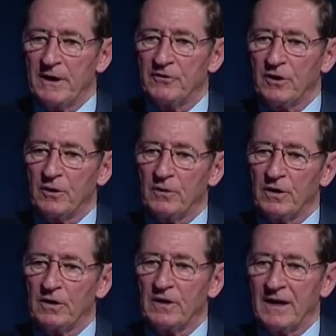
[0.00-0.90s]

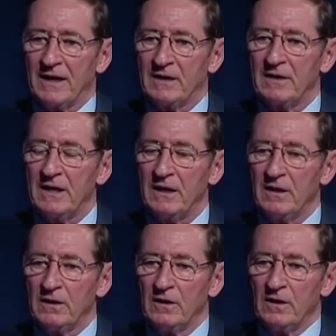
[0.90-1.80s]

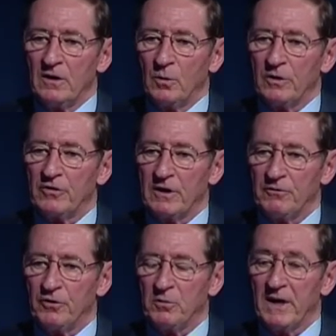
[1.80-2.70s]
who.int, which
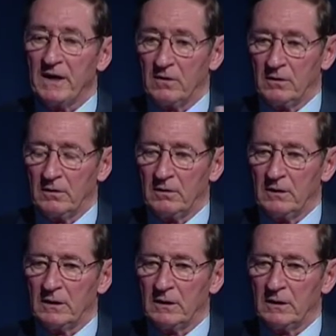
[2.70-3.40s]
gives you medical